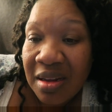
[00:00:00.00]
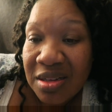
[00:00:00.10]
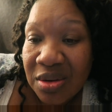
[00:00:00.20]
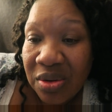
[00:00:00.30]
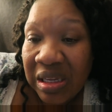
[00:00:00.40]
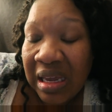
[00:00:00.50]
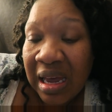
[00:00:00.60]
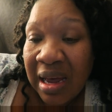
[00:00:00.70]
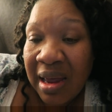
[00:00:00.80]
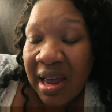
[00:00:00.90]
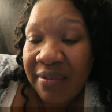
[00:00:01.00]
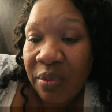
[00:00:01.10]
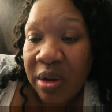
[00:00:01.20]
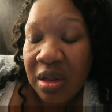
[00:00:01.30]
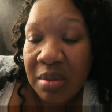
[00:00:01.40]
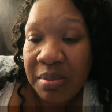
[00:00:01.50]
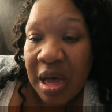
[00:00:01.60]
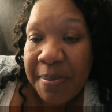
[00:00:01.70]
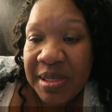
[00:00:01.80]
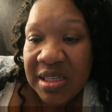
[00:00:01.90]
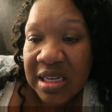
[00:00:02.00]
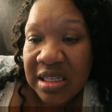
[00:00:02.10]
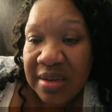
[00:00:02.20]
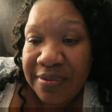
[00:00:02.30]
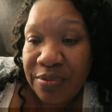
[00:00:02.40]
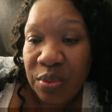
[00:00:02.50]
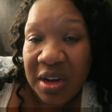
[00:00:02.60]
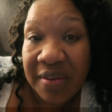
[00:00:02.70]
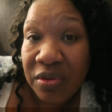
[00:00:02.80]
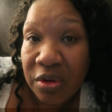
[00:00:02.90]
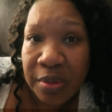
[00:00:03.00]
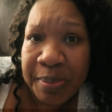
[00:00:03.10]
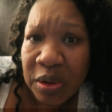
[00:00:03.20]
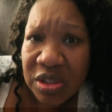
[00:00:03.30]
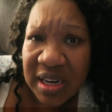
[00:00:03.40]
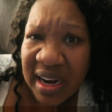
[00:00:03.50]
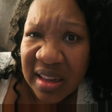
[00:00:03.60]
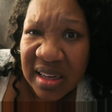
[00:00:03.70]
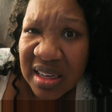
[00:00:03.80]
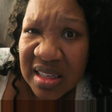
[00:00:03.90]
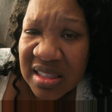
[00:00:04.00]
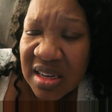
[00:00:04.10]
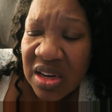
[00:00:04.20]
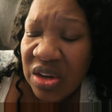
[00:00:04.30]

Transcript: So yeah, I have one of them obsessive whatever personalities,